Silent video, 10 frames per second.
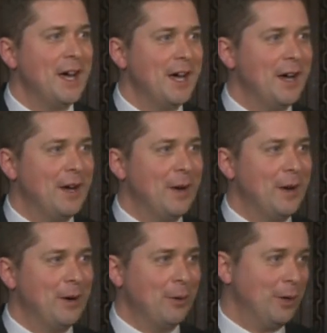
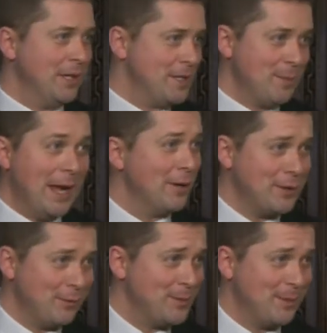or at least
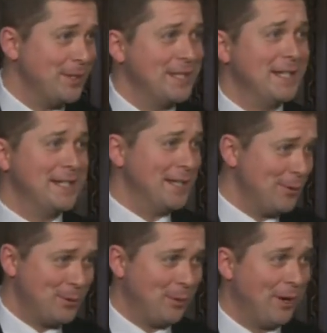mayors from some of the cities in
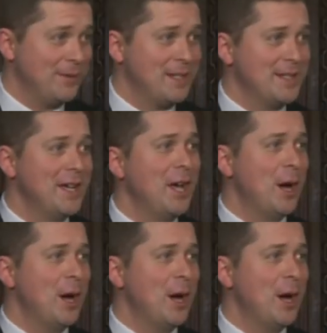those provinces,